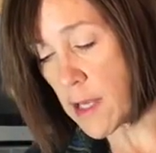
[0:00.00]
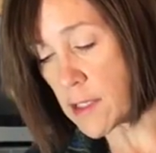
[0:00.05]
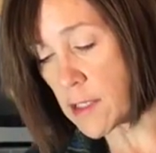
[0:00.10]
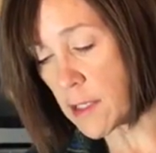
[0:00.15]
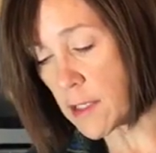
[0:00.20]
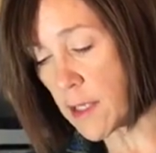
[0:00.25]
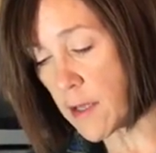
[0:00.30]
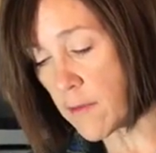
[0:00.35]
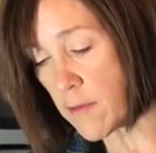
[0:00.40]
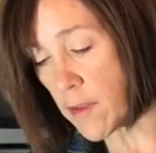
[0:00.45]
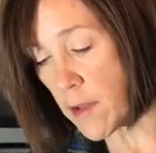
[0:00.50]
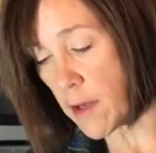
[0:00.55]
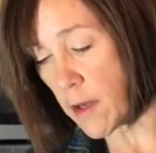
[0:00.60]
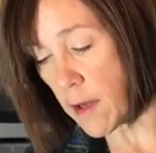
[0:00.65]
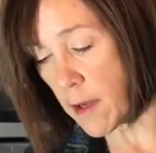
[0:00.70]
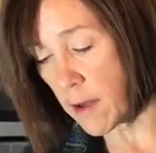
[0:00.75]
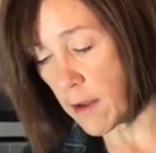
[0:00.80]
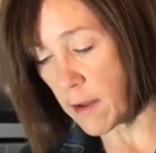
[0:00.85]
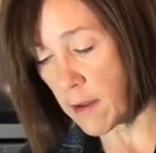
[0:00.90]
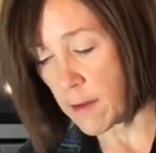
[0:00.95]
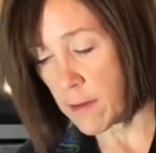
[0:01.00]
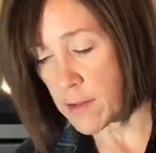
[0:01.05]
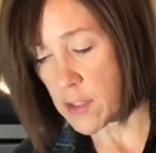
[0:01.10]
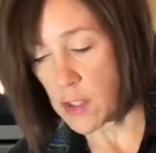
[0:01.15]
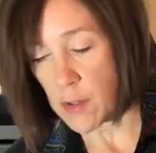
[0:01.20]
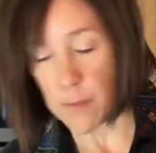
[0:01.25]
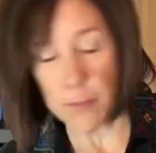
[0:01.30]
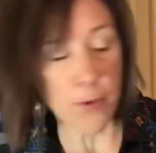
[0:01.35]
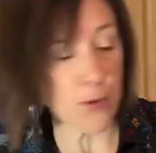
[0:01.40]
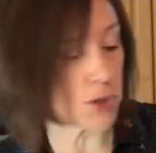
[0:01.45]

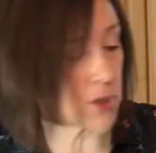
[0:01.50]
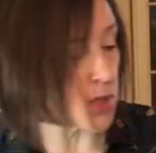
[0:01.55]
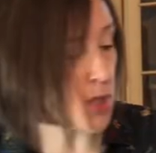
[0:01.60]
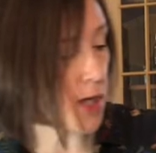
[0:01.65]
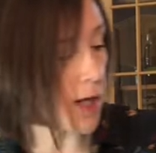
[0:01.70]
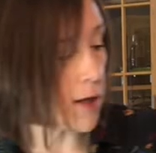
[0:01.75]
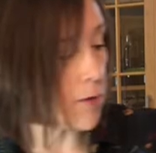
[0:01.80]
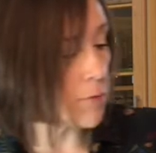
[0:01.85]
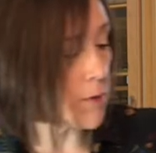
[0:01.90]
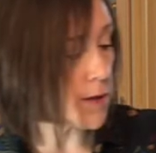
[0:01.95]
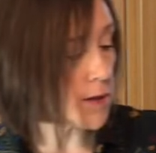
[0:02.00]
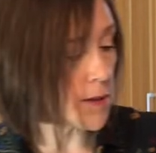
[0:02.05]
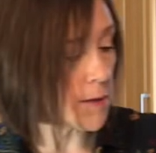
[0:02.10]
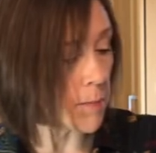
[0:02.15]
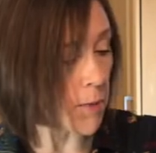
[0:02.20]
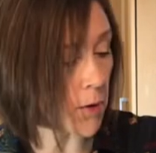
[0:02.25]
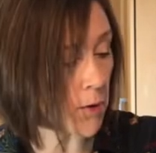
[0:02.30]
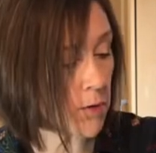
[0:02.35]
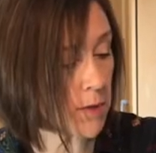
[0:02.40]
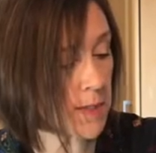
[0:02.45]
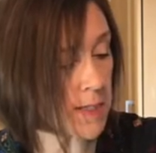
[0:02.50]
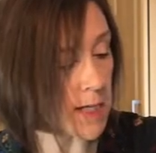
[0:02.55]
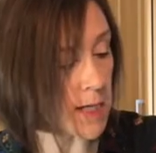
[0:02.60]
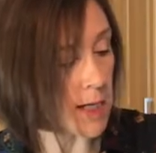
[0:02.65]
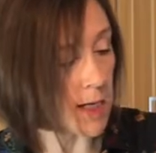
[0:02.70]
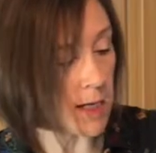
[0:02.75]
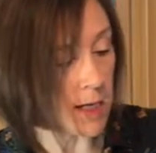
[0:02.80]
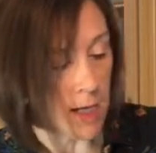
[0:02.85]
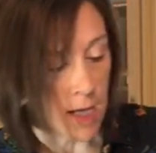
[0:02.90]
to put chicken with the bones in it,